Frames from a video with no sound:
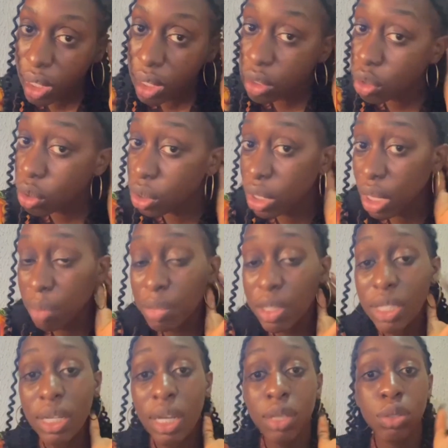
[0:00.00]
So
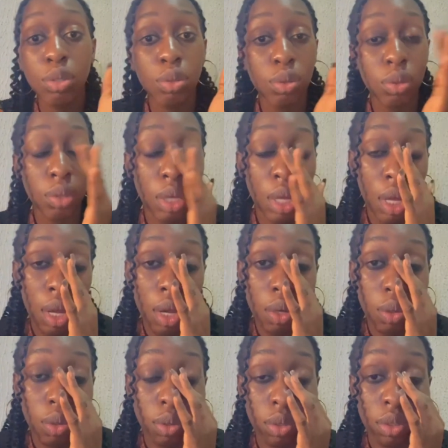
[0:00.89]
chlamydia too
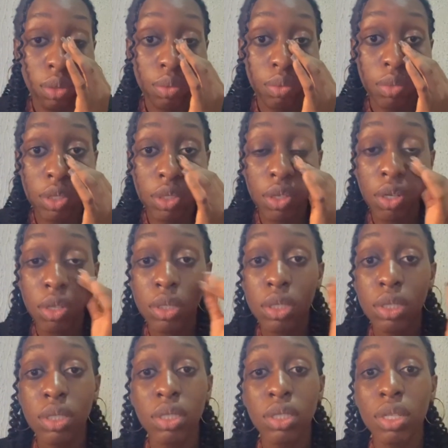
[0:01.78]
could mirror
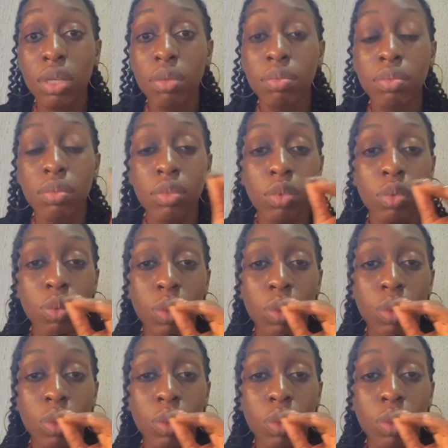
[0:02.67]
the same,